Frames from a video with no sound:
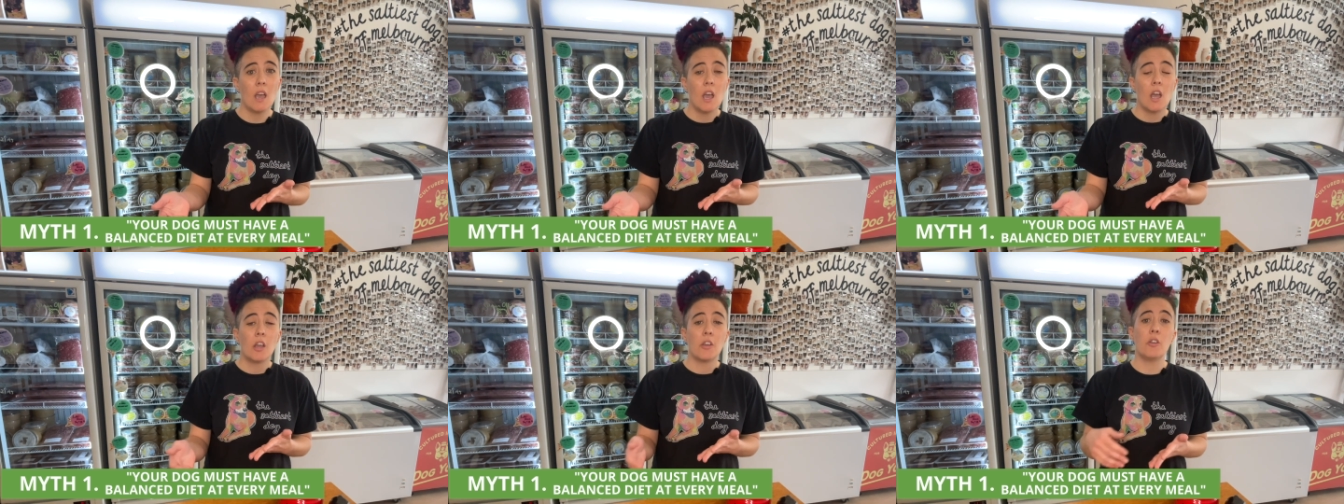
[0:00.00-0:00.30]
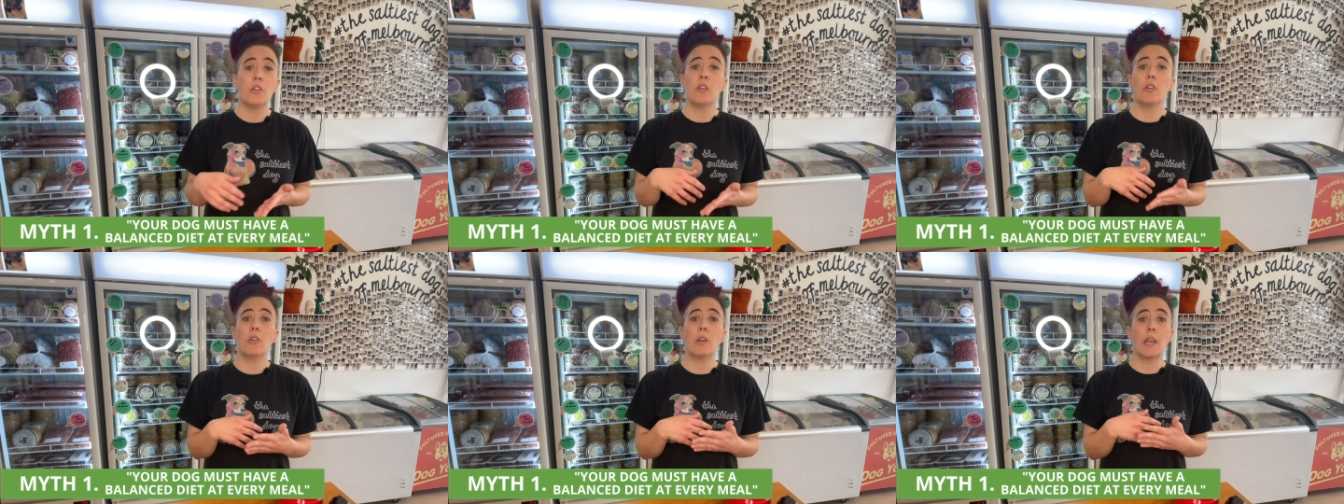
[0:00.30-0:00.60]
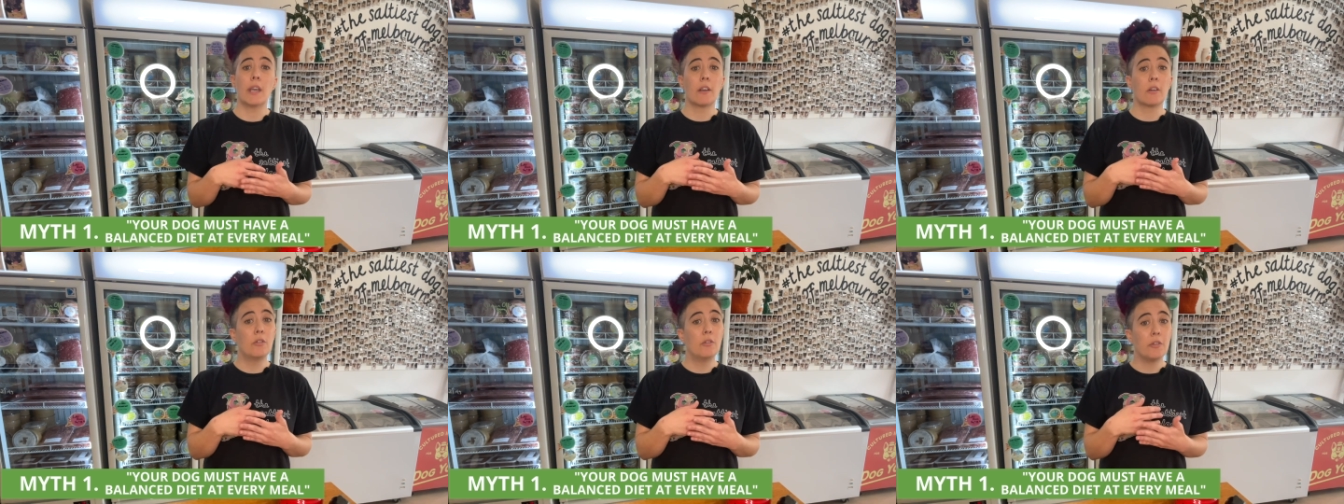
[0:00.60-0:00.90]
You
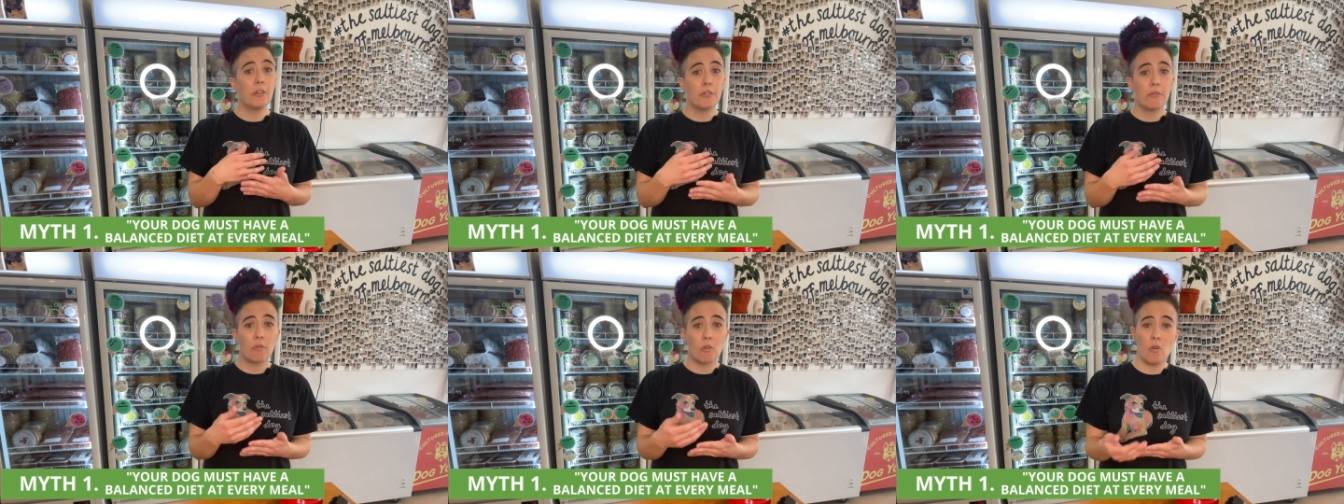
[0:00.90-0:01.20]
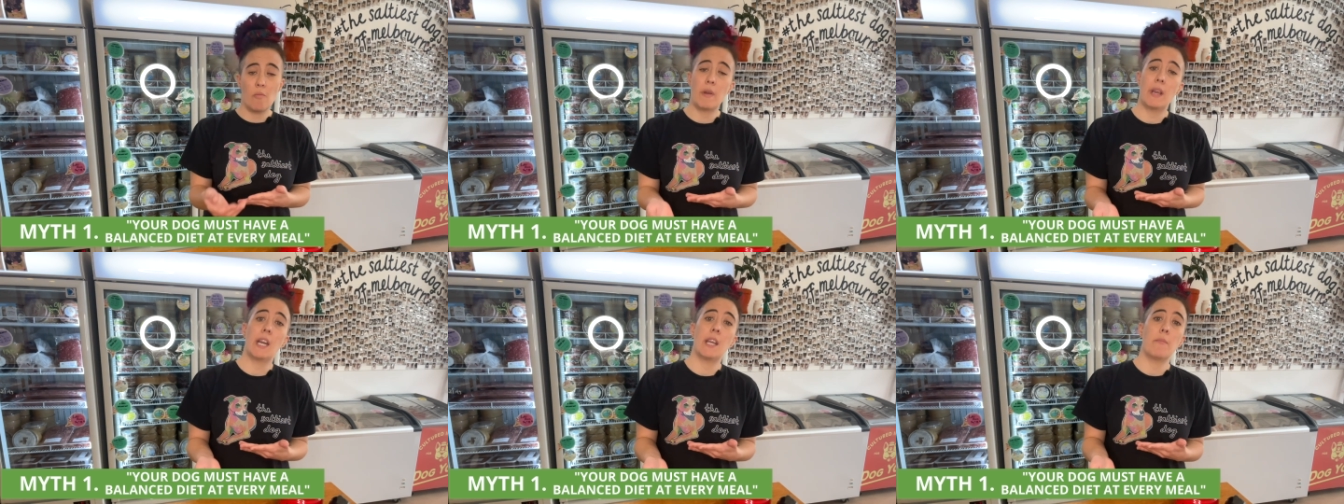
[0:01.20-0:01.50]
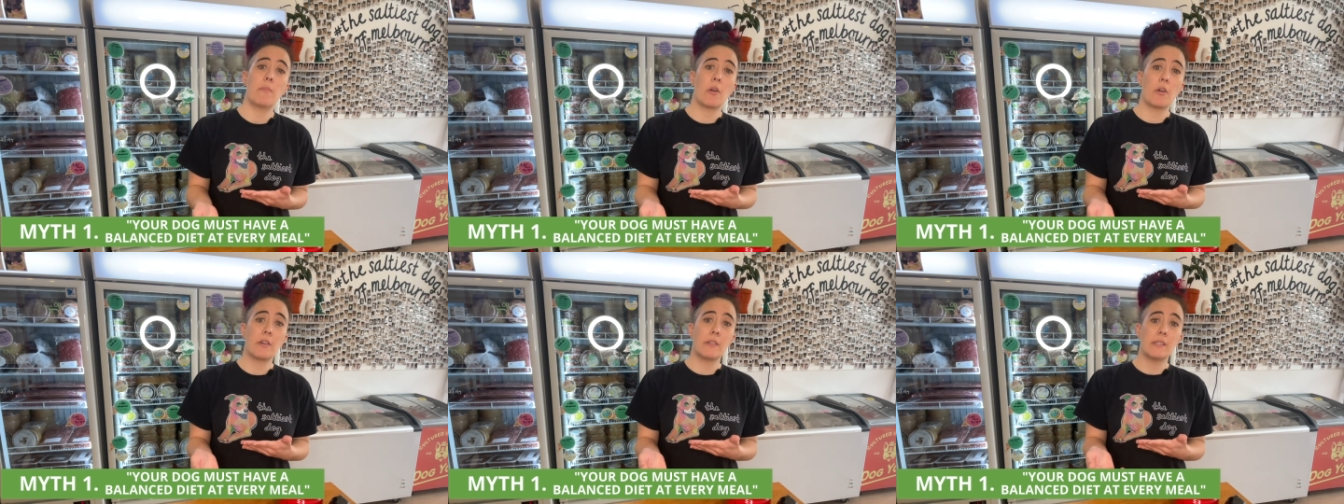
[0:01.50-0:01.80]
include raw meaty
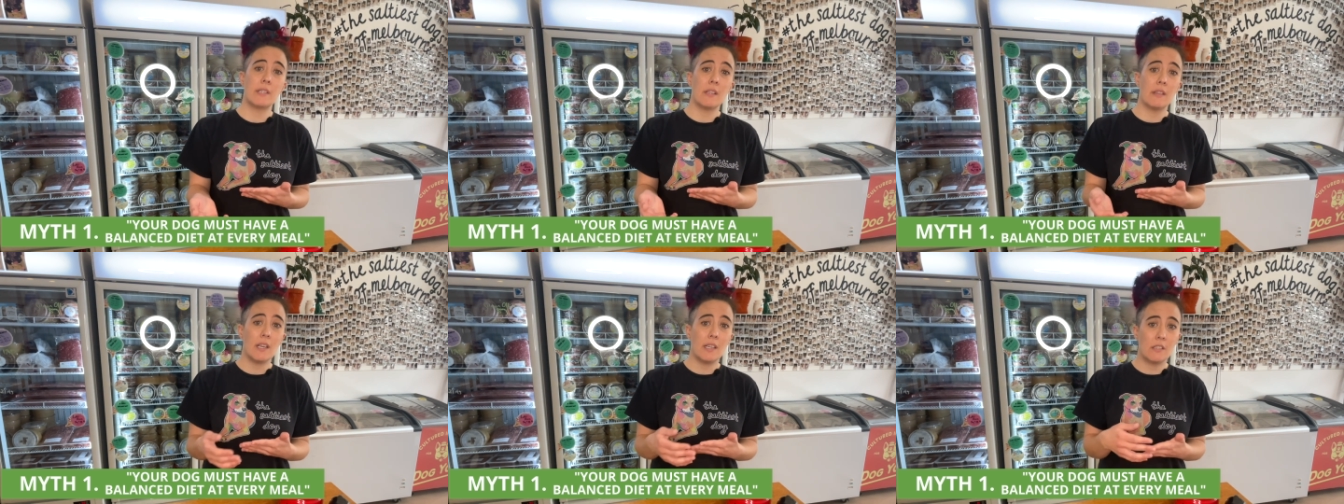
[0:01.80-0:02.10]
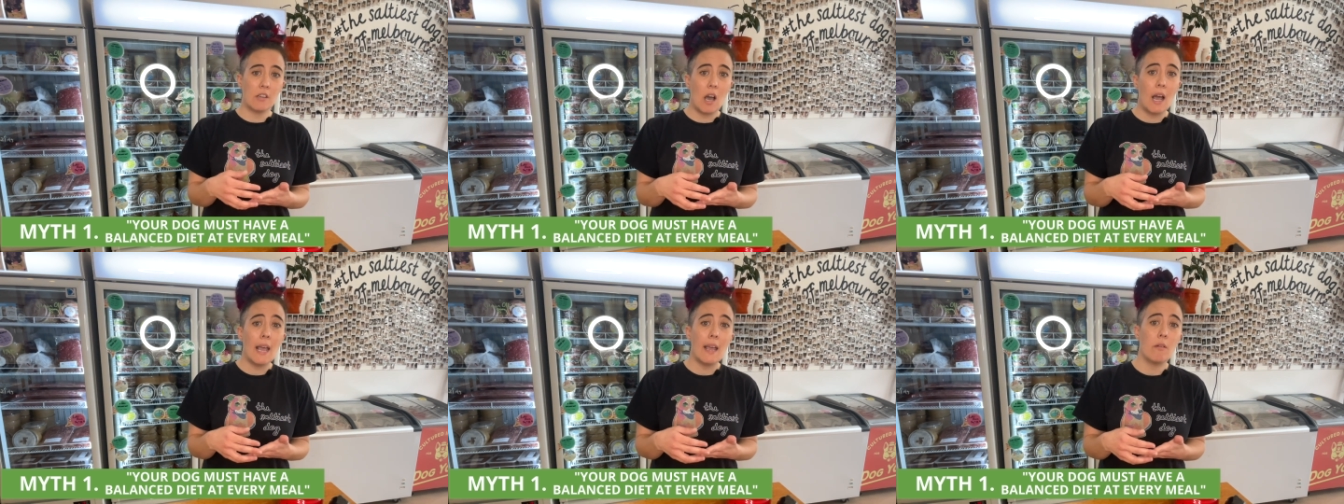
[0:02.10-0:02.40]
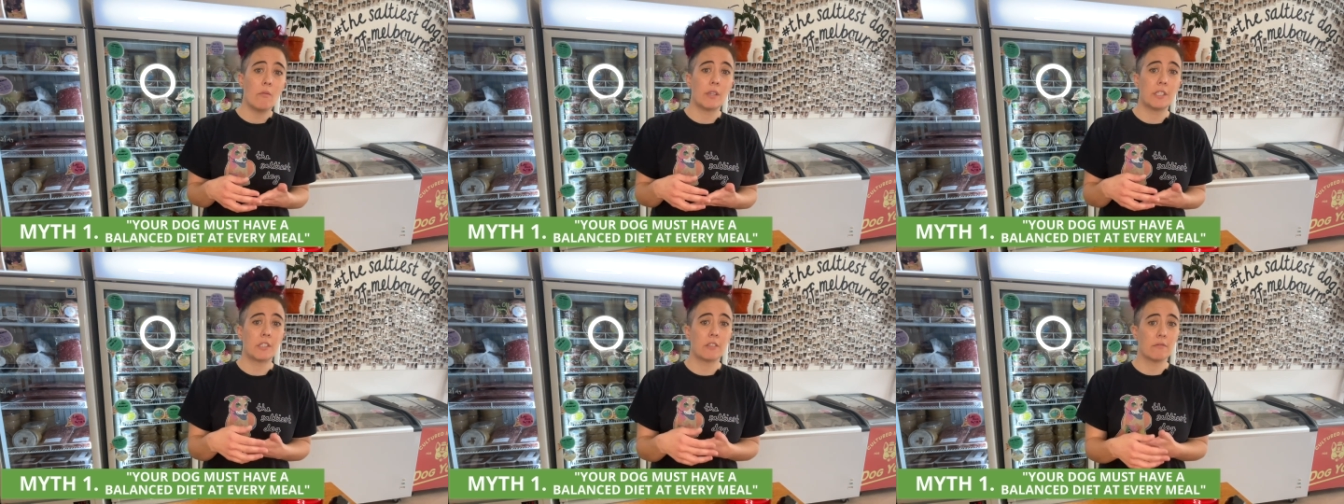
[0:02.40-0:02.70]
bones in their diet,
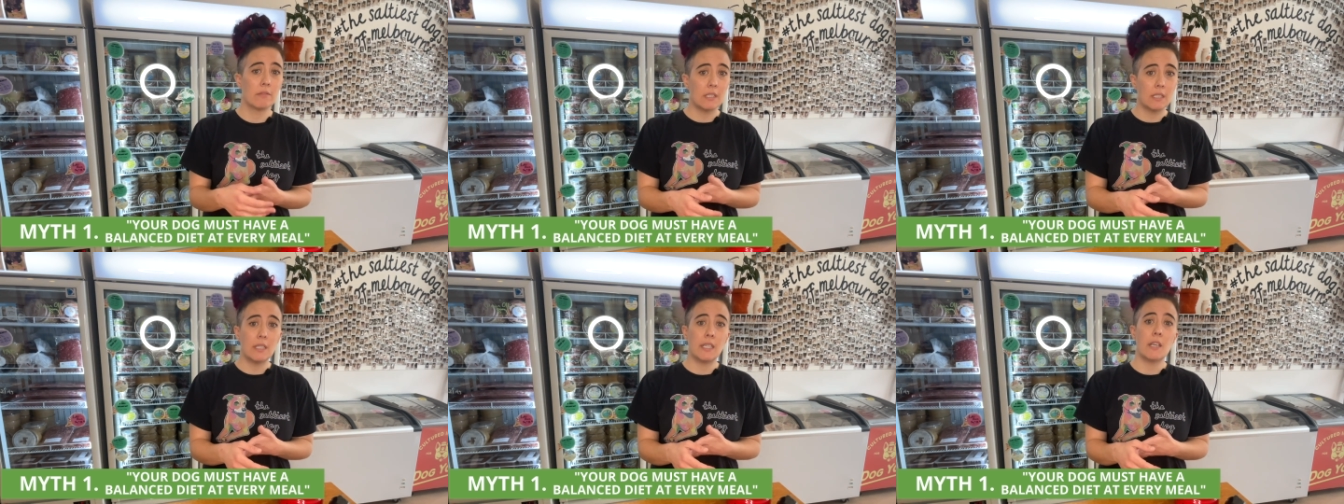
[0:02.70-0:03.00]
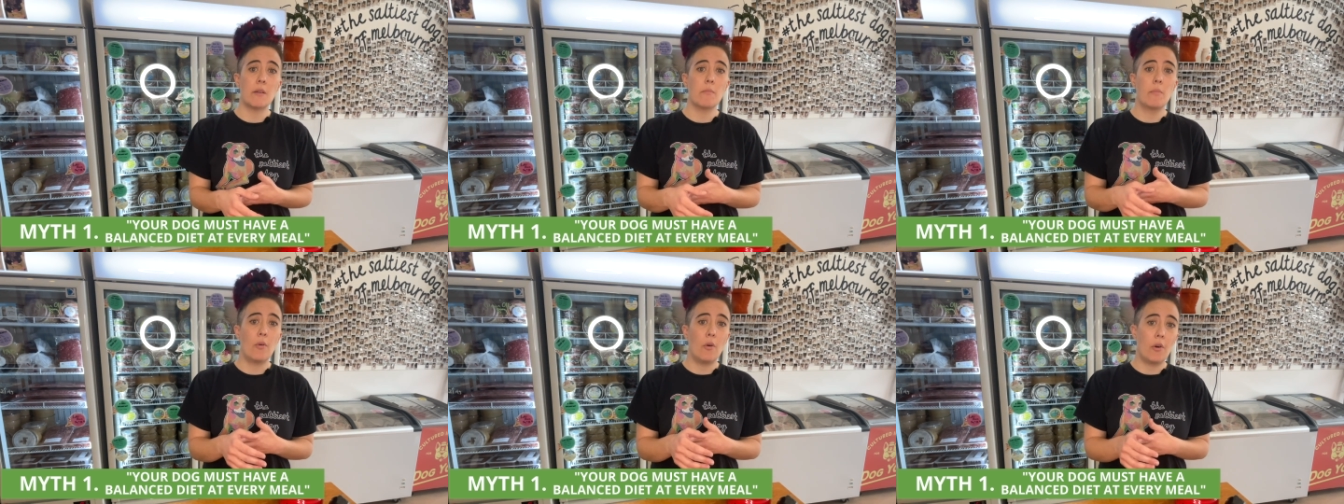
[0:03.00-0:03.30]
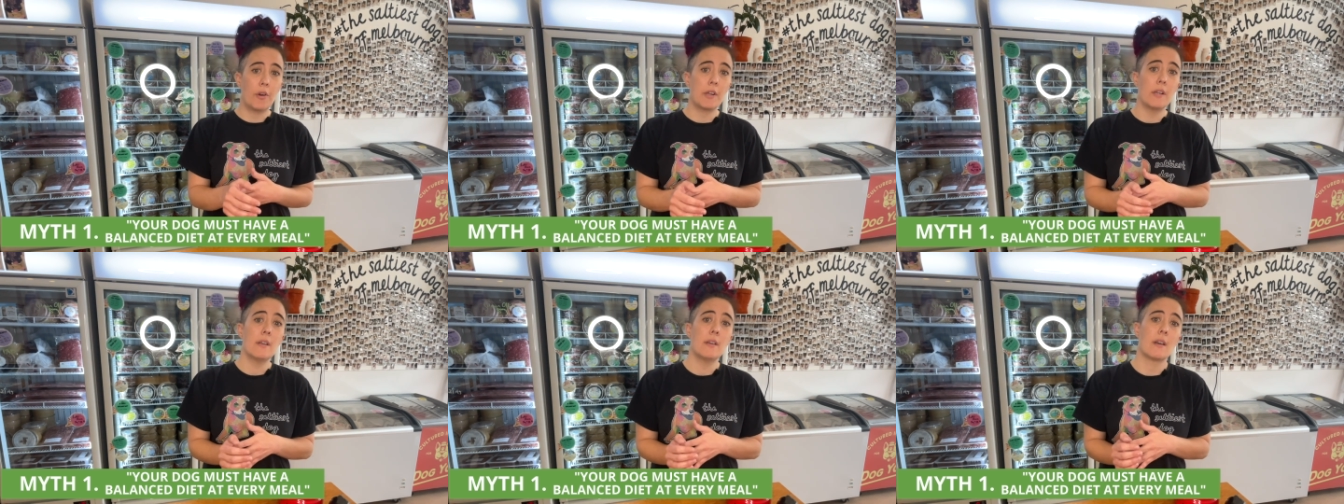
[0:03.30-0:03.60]
which are really
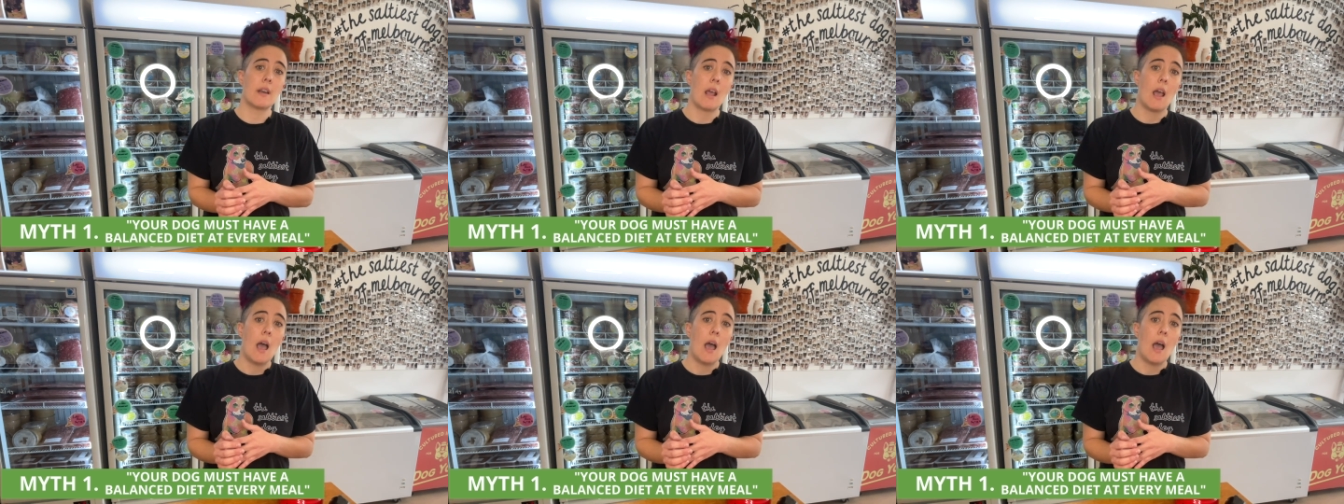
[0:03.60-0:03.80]
important.